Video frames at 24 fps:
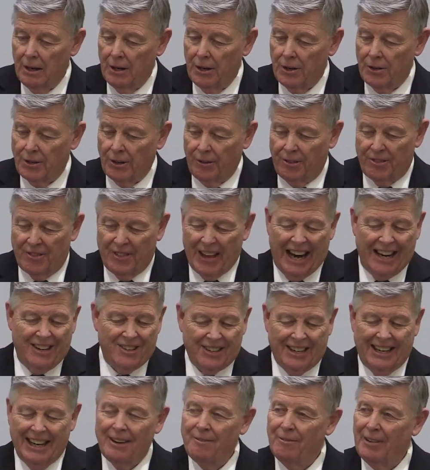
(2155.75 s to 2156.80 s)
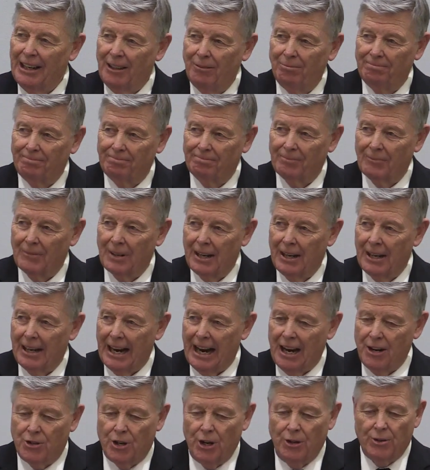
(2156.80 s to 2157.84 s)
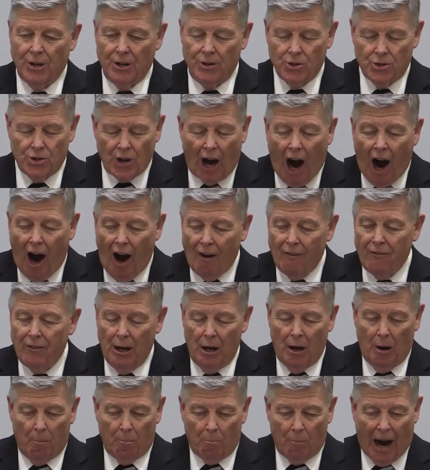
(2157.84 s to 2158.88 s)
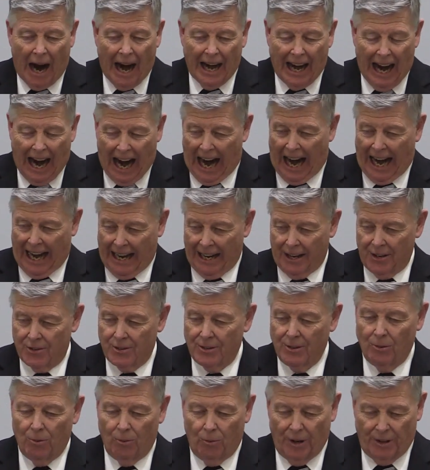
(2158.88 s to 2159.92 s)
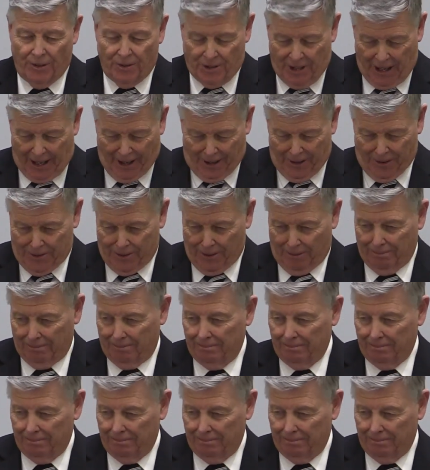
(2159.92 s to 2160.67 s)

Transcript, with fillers: to thanksgiving as you dissolve my eyes with tears.